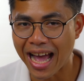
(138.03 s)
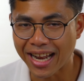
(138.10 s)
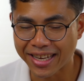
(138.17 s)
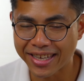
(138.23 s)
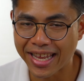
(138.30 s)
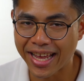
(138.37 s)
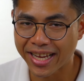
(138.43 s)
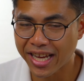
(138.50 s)
that
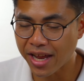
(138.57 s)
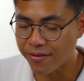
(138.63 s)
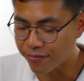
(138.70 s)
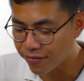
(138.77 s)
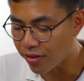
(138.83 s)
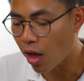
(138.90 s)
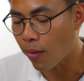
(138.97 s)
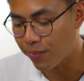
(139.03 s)
they can
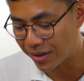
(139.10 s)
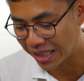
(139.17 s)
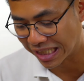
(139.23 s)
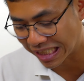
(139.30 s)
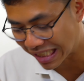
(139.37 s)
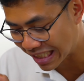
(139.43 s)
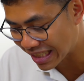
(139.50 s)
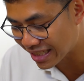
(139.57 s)
flop
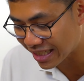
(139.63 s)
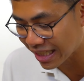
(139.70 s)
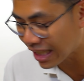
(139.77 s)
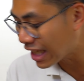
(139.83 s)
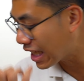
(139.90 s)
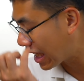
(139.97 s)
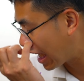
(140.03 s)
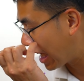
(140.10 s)

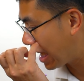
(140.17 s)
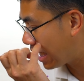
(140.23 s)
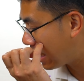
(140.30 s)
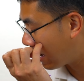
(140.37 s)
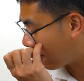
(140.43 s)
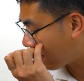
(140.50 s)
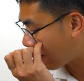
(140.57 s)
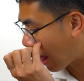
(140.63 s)
easily in
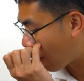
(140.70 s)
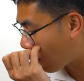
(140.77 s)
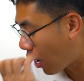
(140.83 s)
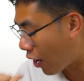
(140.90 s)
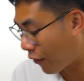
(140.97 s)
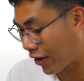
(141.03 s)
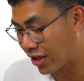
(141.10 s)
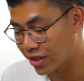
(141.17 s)
the flower
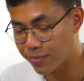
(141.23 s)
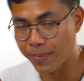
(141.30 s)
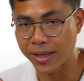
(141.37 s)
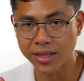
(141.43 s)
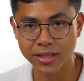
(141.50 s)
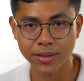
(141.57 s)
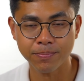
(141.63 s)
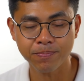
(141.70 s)

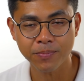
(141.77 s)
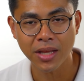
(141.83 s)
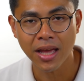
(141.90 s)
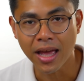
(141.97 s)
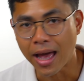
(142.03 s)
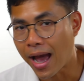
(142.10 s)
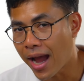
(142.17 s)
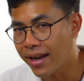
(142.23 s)
arrangement,
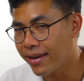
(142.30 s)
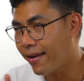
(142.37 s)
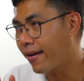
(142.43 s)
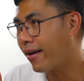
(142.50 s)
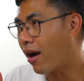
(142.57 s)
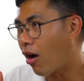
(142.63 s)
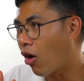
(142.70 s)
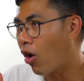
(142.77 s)
and
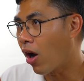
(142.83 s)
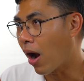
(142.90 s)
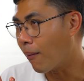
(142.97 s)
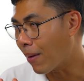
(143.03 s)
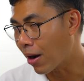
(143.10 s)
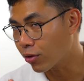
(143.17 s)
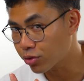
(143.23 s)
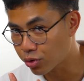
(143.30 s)
there are
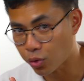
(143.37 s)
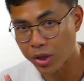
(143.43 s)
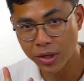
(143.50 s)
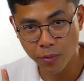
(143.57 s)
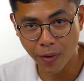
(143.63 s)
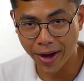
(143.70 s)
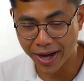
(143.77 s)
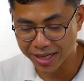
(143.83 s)
about
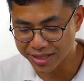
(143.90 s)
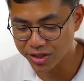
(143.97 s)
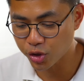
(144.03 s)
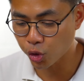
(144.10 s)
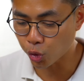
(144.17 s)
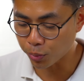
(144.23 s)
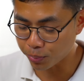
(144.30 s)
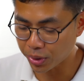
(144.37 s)
3 ways
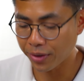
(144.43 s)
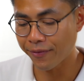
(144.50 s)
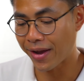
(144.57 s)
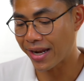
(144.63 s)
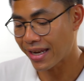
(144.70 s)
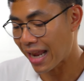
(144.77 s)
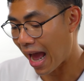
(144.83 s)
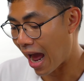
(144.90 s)
to
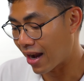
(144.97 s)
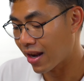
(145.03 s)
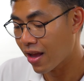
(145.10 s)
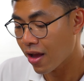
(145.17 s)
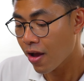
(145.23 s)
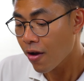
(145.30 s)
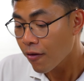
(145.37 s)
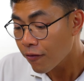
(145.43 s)
prevent that.
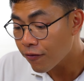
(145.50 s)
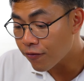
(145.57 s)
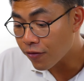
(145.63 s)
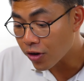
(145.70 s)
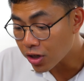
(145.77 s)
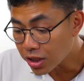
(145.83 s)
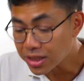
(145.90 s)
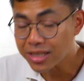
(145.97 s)

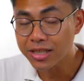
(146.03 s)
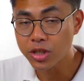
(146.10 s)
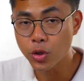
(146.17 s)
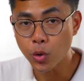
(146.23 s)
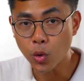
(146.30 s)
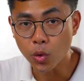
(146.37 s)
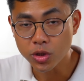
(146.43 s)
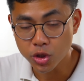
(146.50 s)
First,
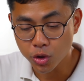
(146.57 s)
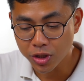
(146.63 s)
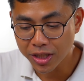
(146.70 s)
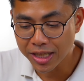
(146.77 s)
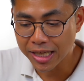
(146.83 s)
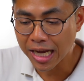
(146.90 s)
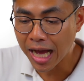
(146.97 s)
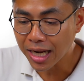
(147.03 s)
you should
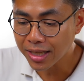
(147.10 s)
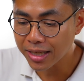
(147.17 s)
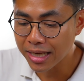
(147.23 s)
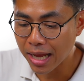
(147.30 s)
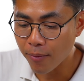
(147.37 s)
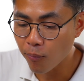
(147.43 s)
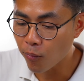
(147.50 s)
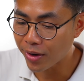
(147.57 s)
cut
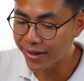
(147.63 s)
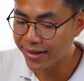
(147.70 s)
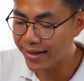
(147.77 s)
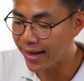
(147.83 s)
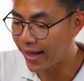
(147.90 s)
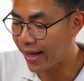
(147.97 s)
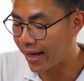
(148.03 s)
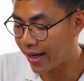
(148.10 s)
them when
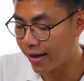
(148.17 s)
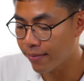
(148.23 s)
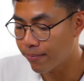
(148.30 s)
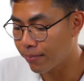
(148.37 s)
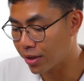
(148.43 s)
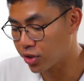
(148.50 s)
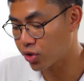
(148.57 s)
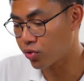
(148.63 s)
they
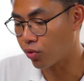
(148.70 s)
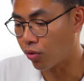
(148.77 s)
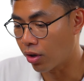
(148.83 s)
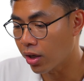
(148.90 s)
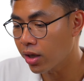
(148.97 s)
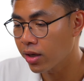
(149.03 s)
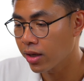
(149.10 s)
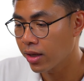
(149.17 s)

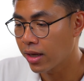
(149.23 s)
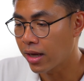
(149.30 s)
mature,